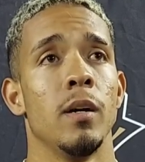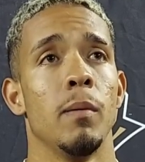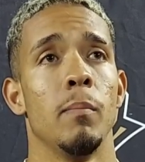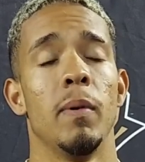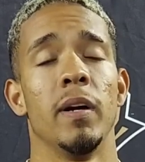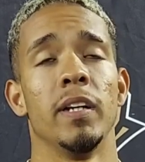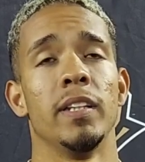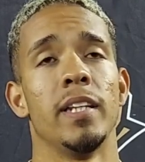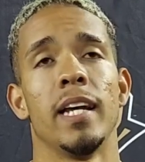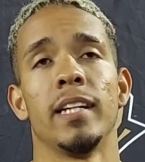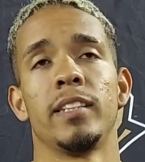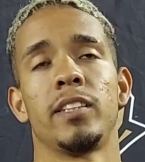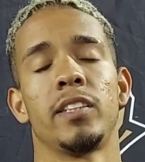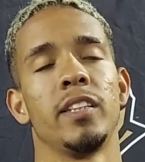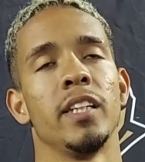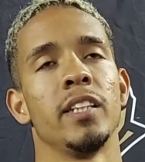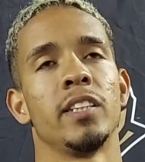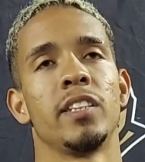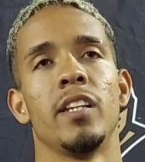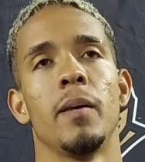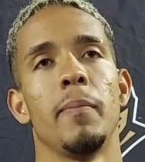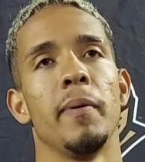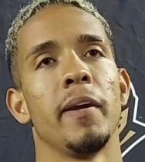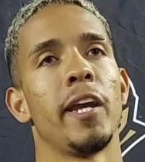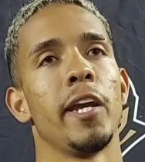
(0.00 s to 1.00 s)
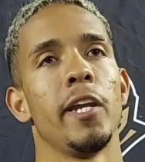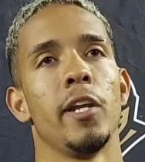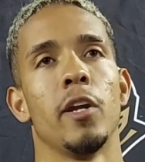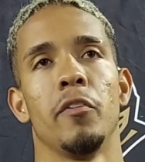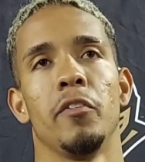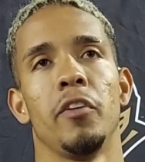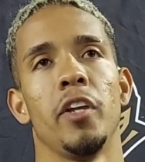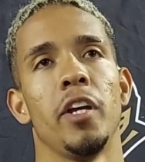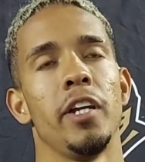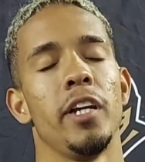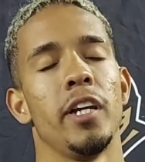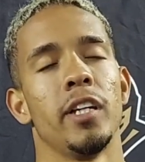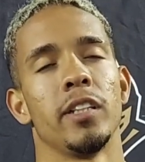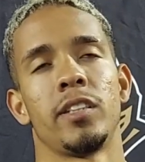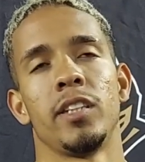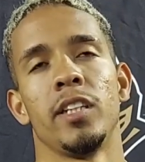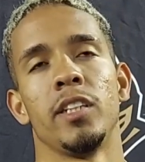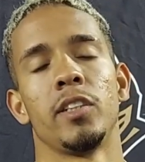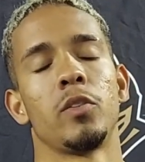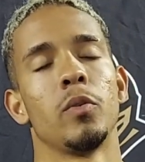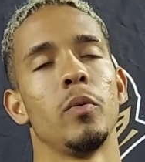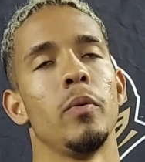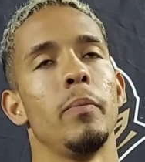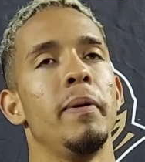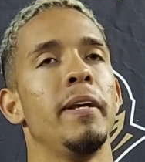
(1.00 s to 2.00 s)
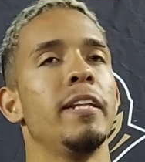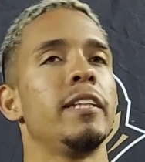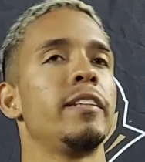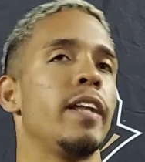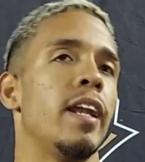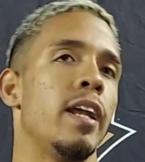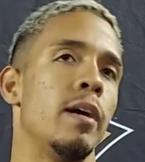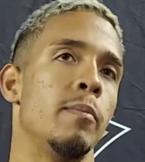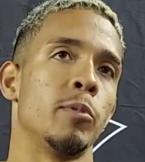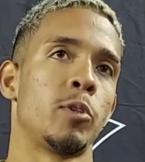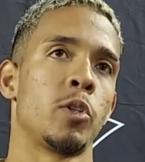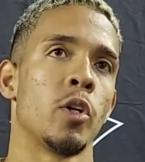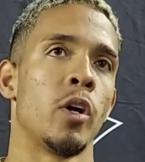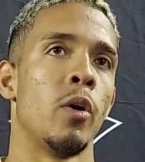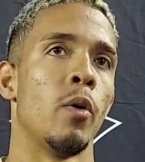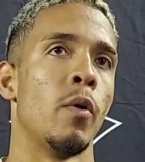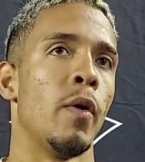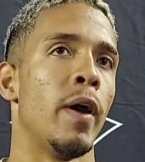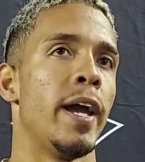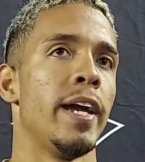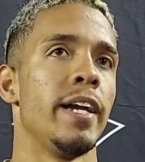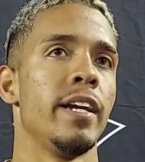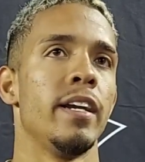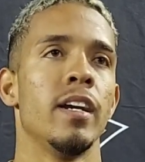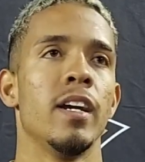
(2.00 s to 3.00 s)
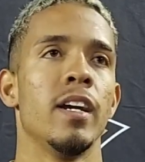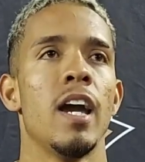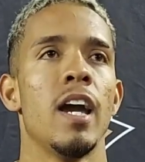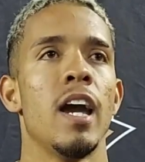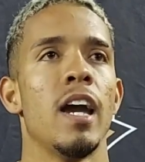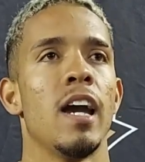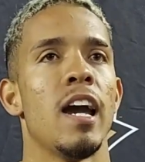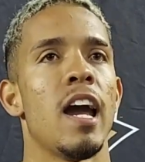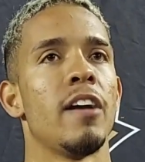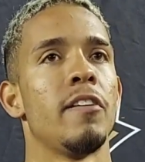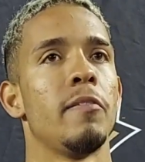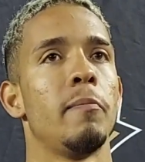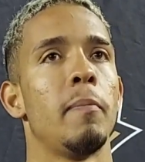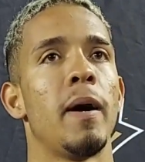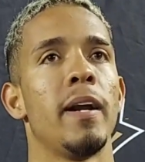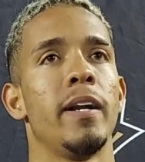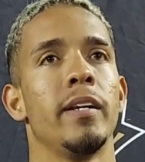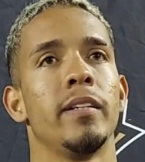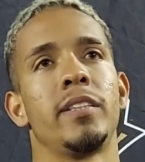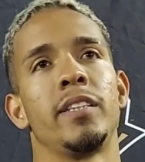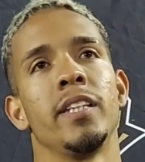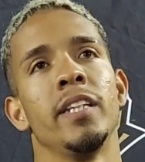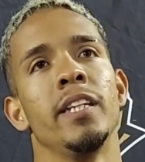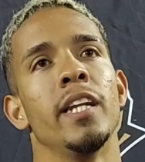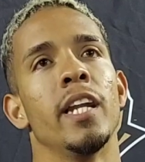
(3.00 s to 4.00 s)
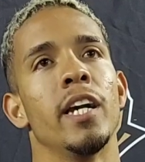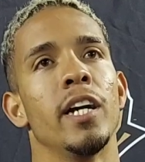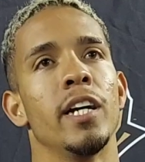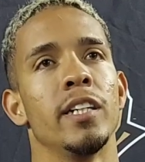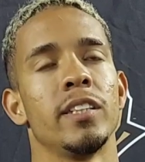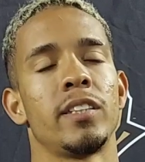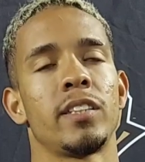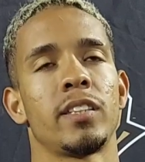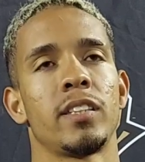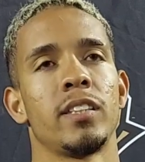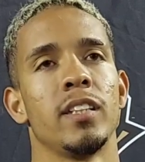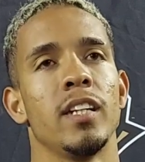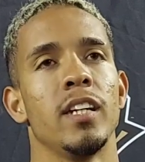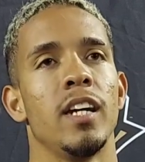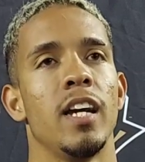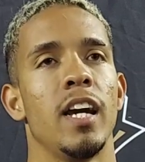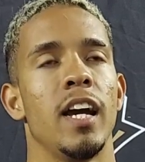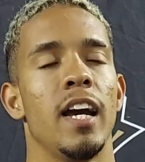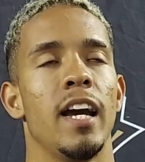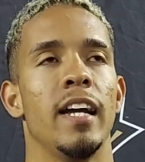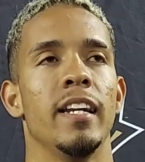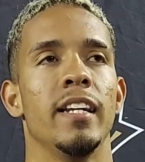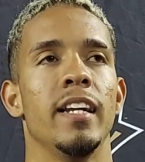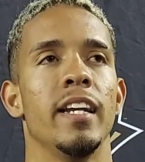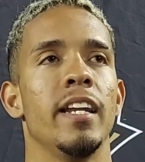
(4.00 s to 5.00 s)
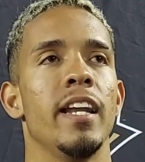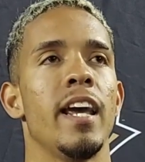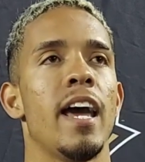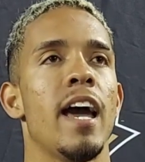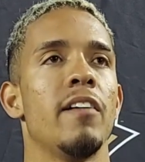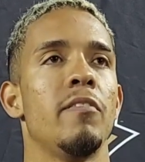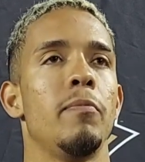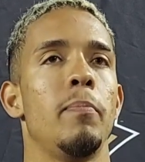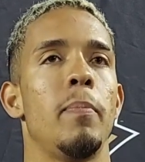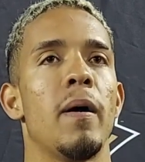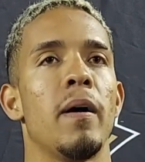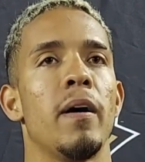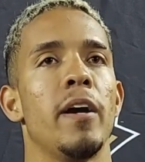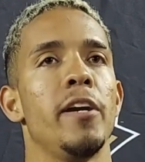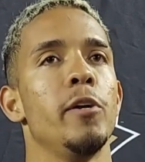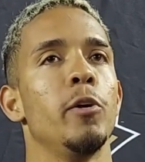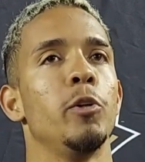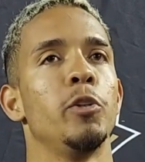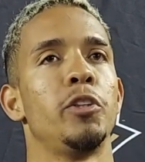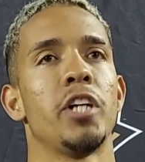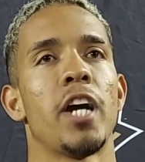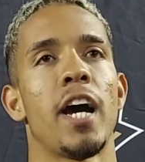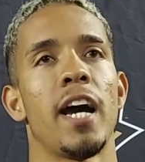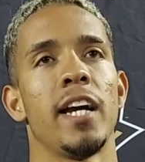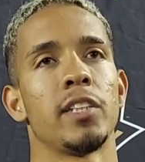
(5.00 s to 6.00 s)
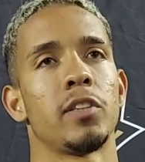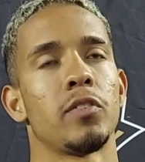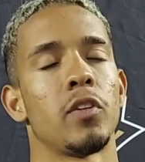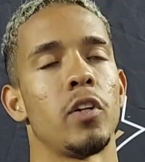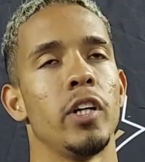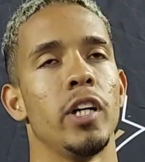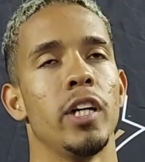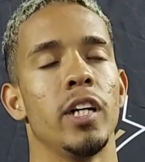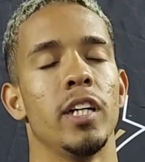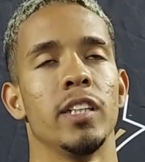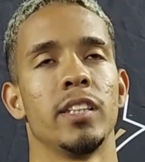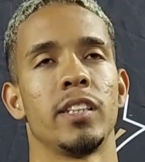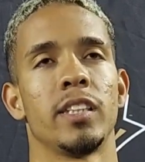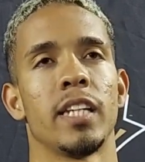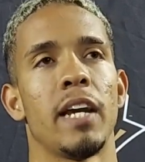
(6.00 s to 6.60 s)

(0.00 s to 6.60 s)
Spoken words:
But that's since the beginning of the year. Since we beat Clemson away, everybody's seen us, and then they have a huge eyes on us.